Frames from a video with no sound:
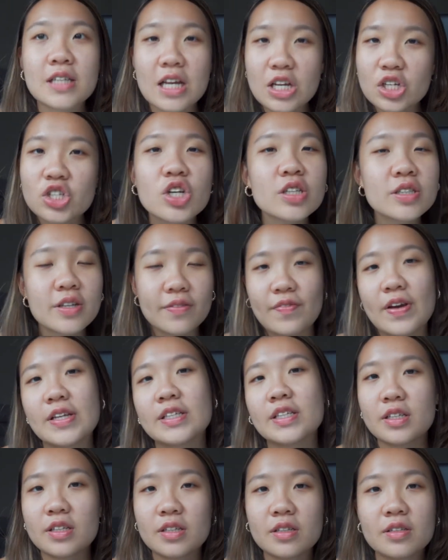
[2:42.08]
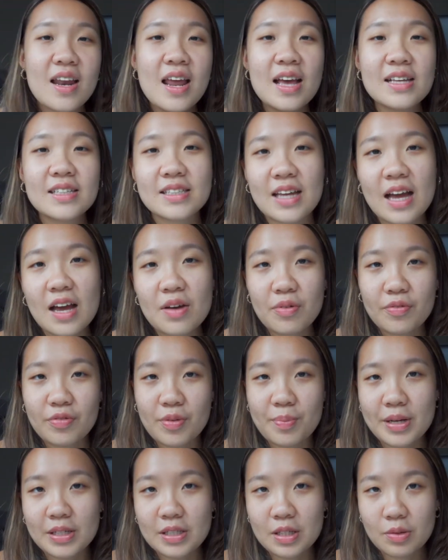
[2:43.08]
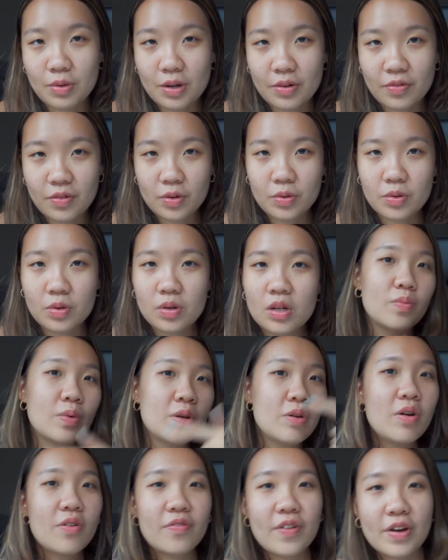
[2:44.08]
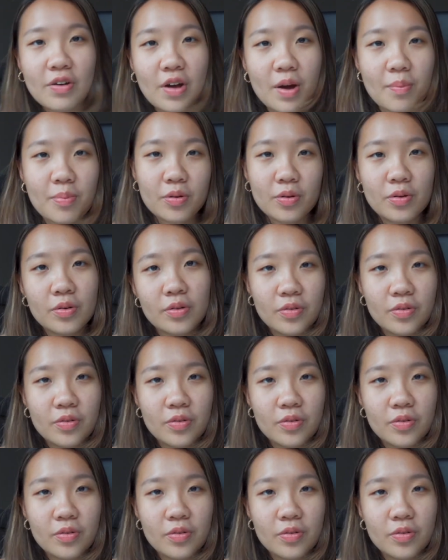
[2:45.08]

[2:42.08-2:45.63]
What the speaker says: like just invest in it. Let's start with the basic workflow. When you go on Final Cut Pro,